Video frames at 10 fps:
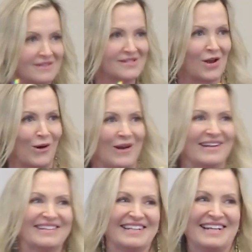so.
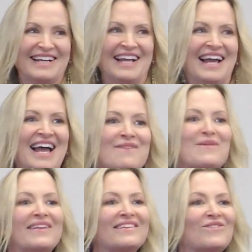
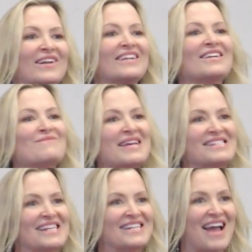But what an
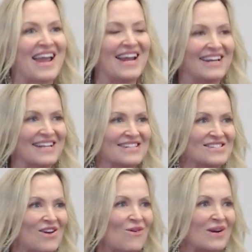amazing night.
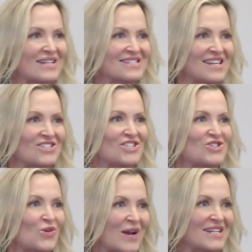It's always such a
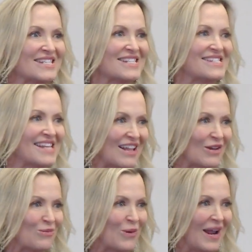joy to
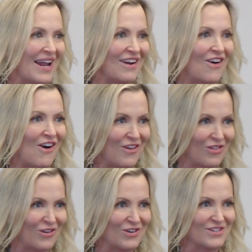celebrate
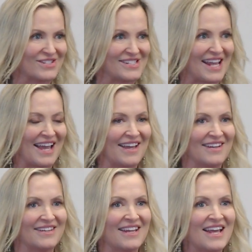authors,
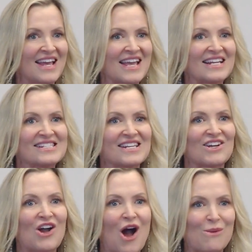and it is an
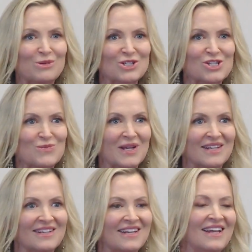
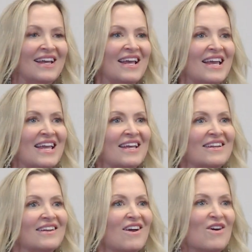accomplishment.
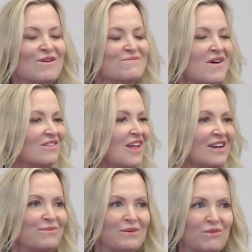A lot
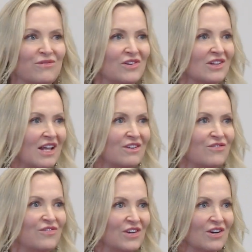of people feel a lot of
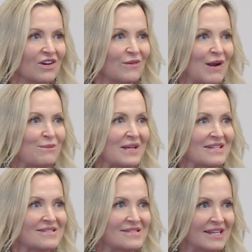fear around
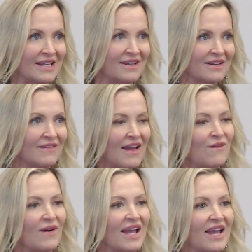being seen in that
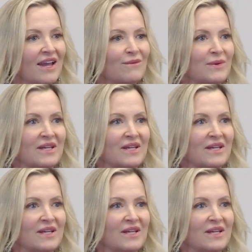way,